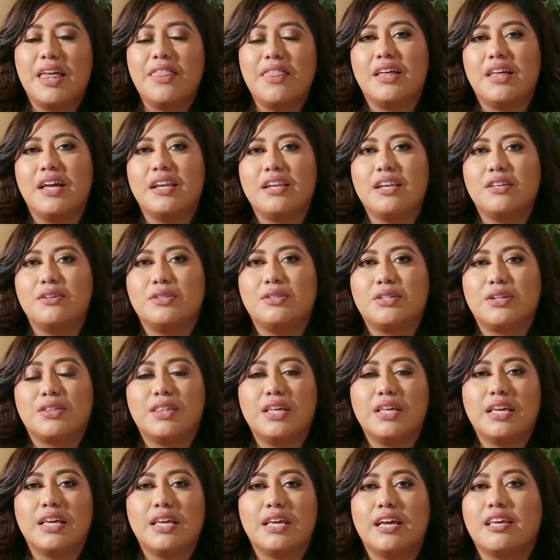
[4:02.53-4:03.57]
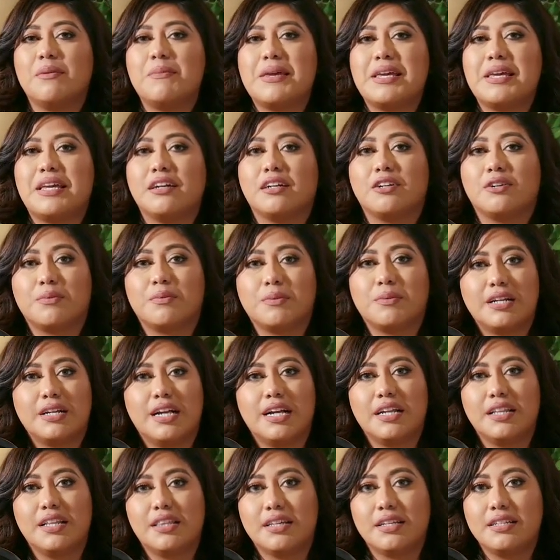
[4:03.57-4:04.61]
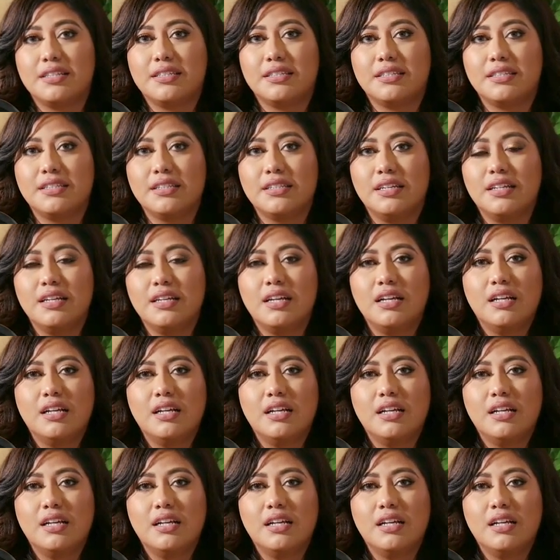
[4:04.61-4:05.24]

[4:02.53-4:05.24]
And then you start thinking, I can make a career out of this.